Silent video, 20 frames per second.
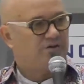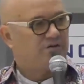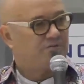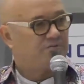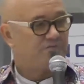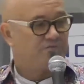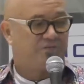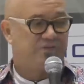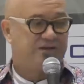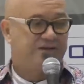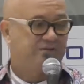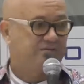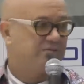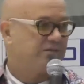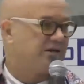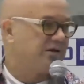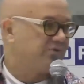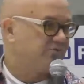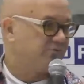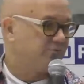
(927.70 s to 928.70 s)
the
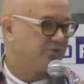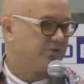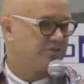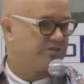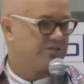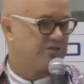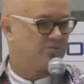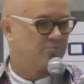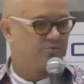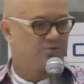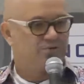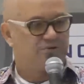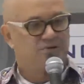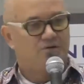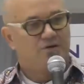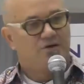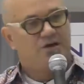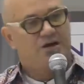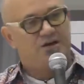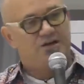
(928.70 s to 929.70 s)
cloud, for example.
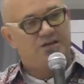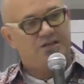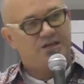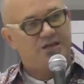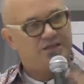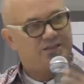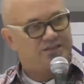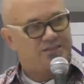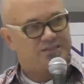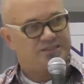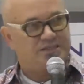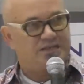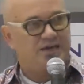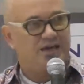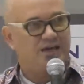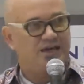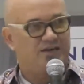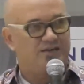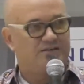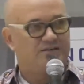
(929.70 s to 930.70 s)
On the other
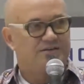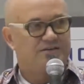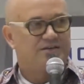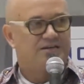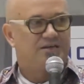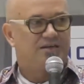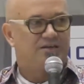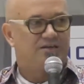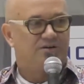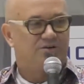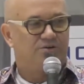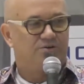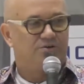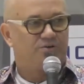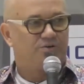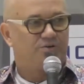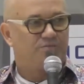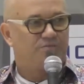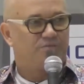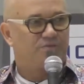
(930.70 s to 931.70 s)
side,
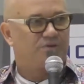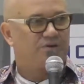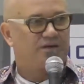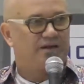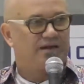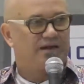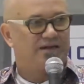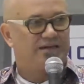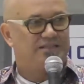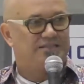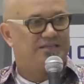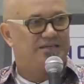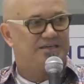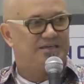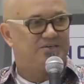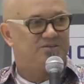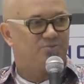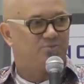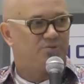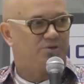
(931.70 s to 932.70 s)
IT
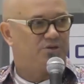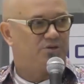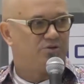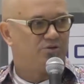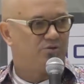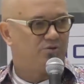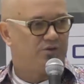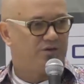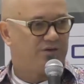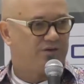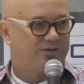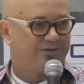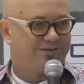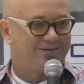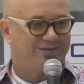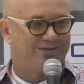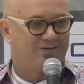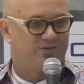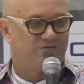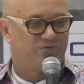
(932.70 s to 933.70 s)
has been
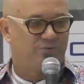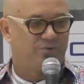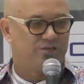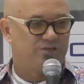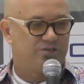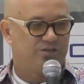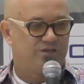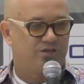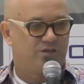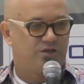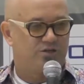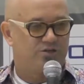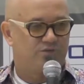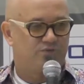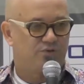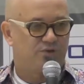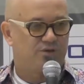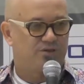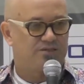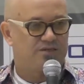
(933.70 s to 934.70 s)
doing information technology for
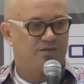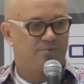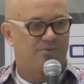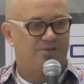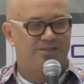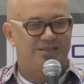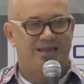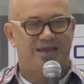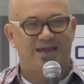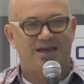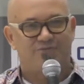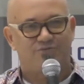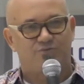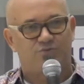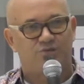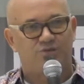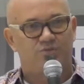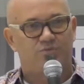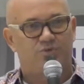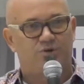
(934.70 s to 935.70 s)
a long time, but they haven't
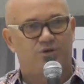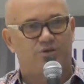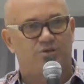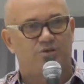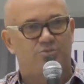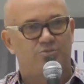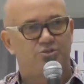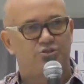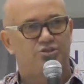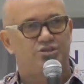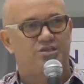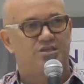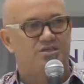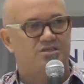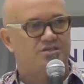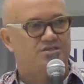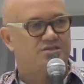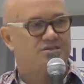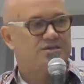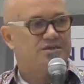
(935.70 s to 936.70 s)
really worked on
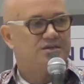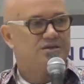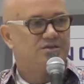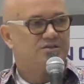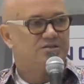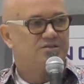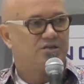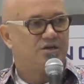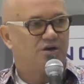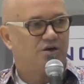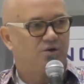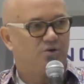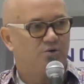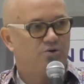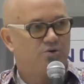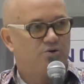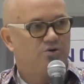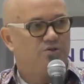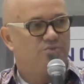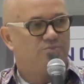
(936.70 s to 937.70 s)
machines. So
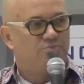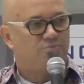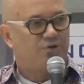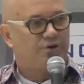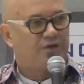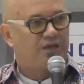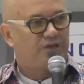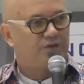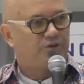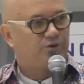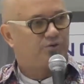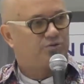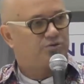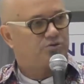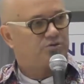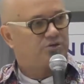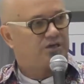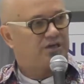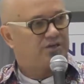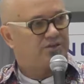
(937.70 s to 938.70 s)
bringing those
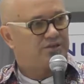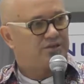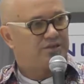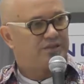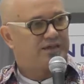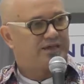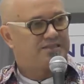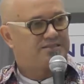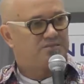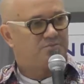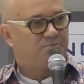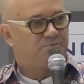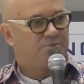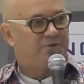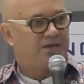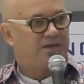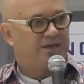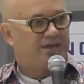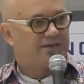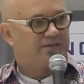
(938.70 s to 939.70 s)
together, that's a
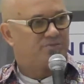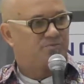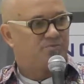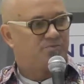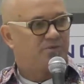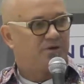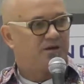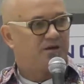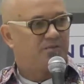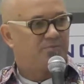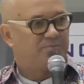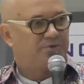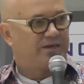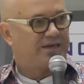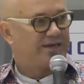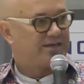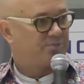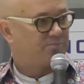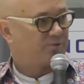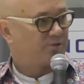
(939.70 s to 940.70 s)
big
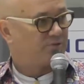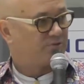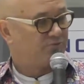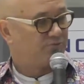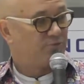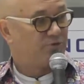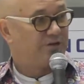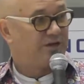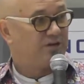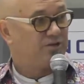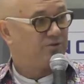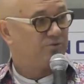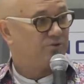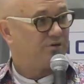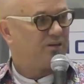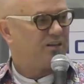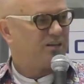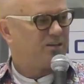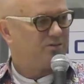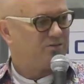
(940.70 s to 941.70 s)
aspect of what I do on a
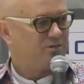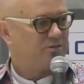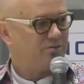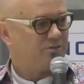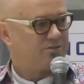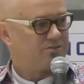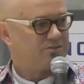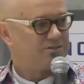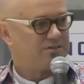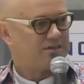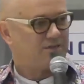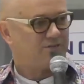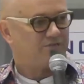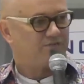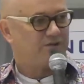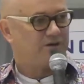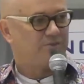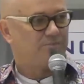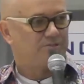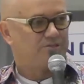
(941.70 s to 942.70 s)
day-to-day basis. I
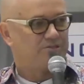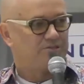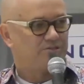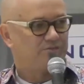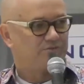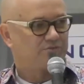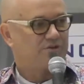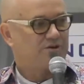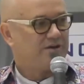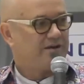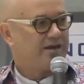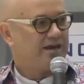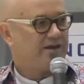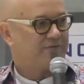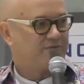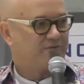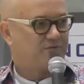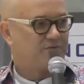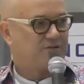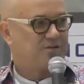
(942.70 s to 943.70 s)
find myself half
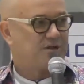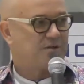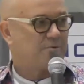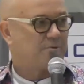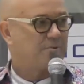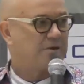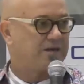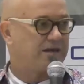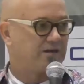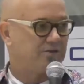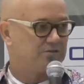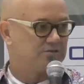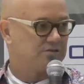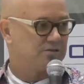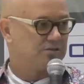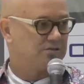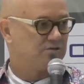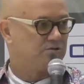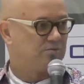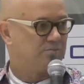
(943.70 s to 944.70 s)
of the time I'm a counselor
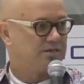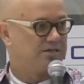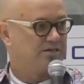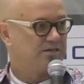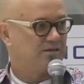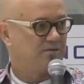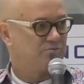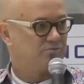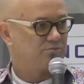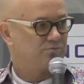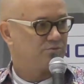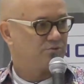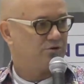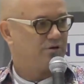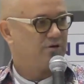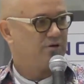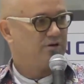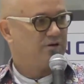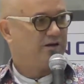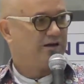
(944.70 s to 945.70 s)
to my teams where
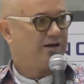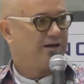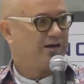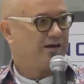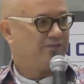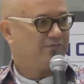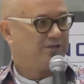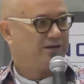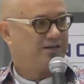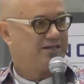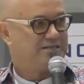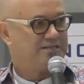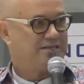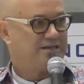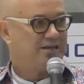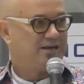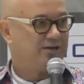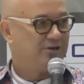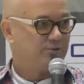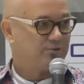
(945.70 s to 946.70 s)
I have an IT
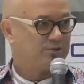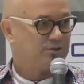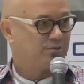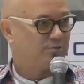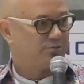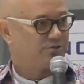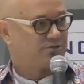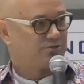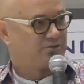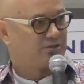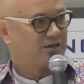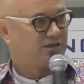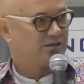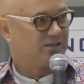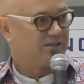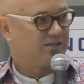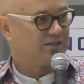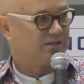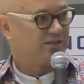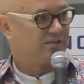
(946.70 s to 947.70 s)
and an OT person kind of
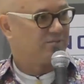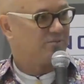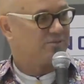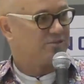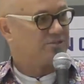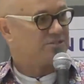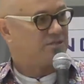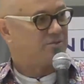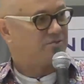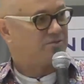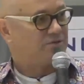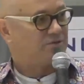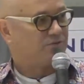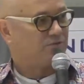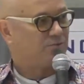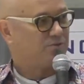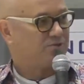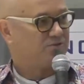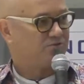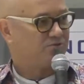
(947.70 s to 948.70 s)
like telling me the same thing from
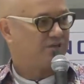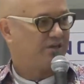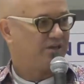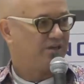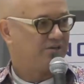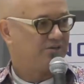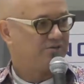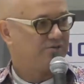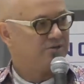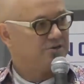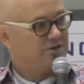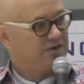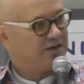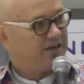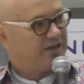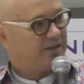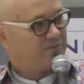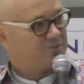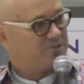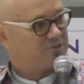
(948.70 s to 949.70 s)
a different angle,
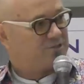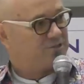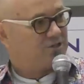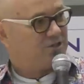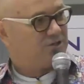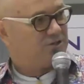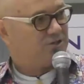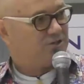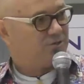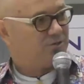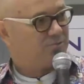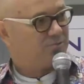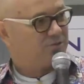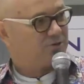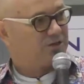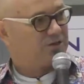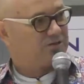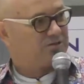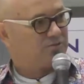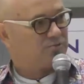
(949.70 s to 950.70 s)
and I'm just sitting there and
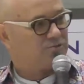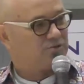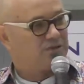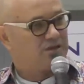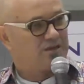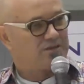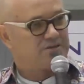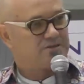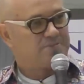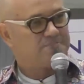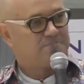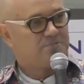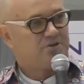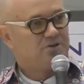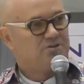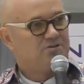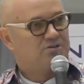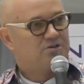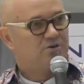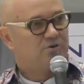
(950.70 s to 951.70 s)
bringing them together.
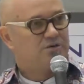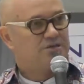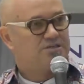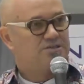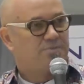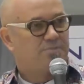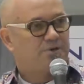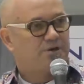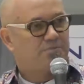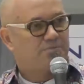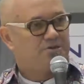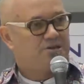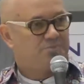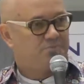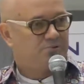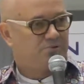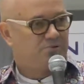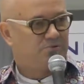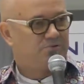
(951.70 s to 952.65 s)
So it's about people.